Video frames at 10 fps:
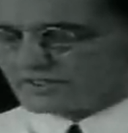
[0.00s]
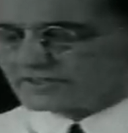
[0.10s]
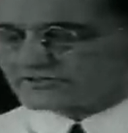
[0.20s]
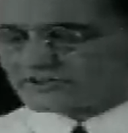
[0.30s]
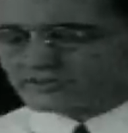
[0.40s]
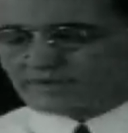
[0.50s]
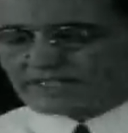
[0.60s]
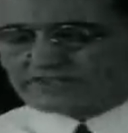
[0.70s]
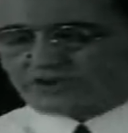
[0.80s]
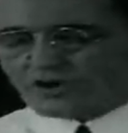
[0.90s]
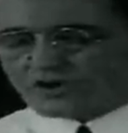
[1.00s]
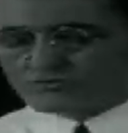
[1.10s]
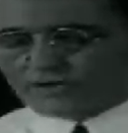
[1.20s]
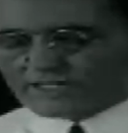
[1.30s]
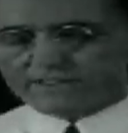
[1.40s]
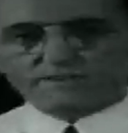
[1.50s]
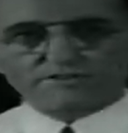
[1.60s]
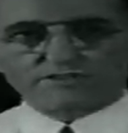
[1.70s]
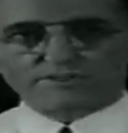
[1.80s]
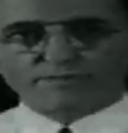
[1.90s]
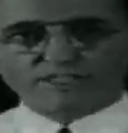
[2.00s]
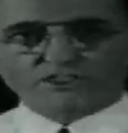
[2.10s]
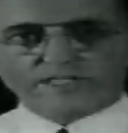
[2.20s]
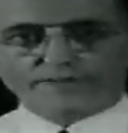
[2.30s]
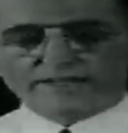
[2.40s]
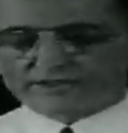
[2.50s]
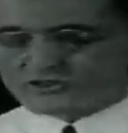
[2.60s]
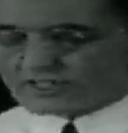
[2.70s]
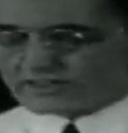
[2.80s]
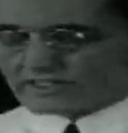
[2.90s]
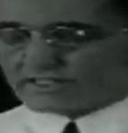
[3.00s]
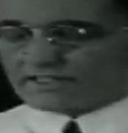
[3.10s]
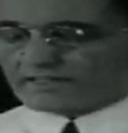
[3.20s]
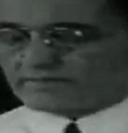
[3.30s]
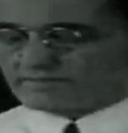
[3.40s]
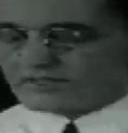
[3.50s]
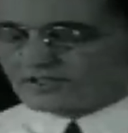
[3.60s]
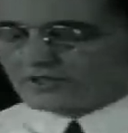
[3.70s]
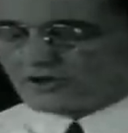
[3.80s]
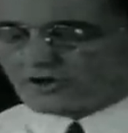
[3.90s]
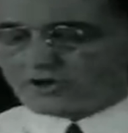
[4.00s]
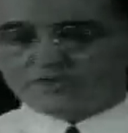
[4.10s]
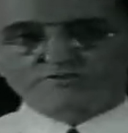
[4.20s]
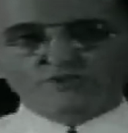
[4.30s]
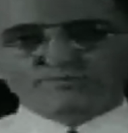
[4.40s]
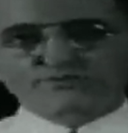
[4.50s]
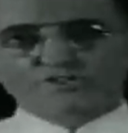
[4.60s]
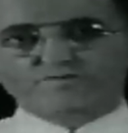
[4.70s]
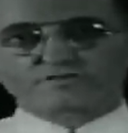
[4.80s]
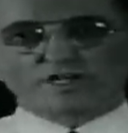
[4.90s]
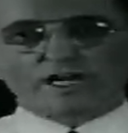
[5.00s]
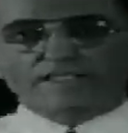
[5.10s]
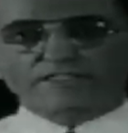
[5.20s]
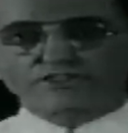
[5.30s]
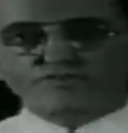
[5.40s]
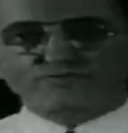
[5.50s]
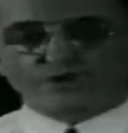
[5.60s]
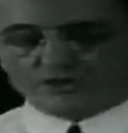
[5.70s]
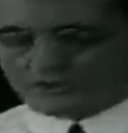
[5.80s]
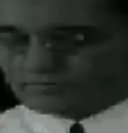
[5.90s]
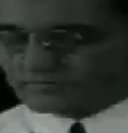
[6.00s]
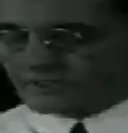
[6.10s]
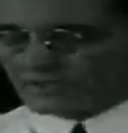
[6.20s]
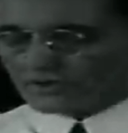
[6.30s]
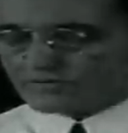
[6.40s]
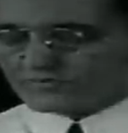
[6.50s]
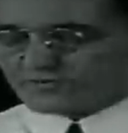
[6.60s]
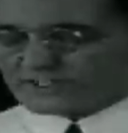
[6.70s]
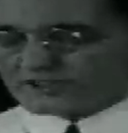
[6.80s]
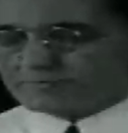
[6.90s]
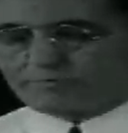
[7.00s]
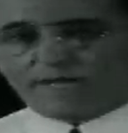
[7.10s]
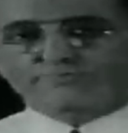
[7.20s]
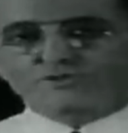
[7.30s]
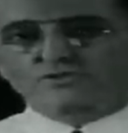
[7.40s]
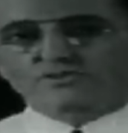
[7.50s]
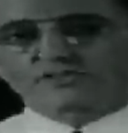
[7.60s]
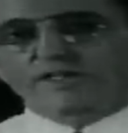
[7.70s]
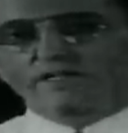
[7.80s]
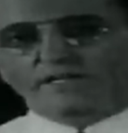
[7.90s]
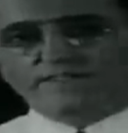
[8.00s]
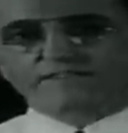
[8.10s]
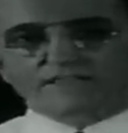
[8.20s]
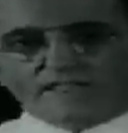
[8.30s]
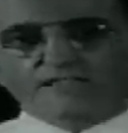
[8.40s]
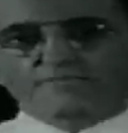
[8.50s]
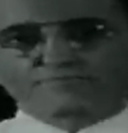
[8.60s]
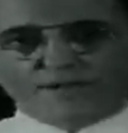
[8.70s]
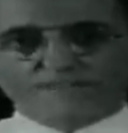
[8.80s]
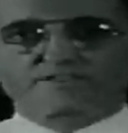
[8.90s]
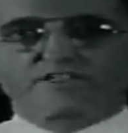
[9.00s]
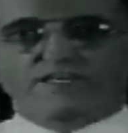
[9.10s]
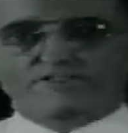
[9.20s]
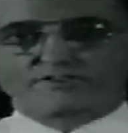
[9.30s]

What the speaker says: Suspect all rings, especially about the genitalia. All groups of darkish, firm, or fleshy papules, and take blood tests.